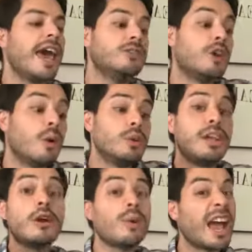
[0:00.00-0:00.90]
So
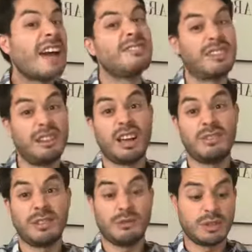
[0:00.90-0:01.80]
there we have a lot
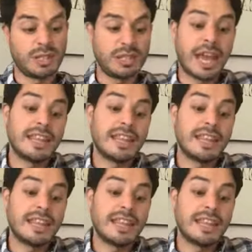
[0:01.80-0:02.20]
of differences.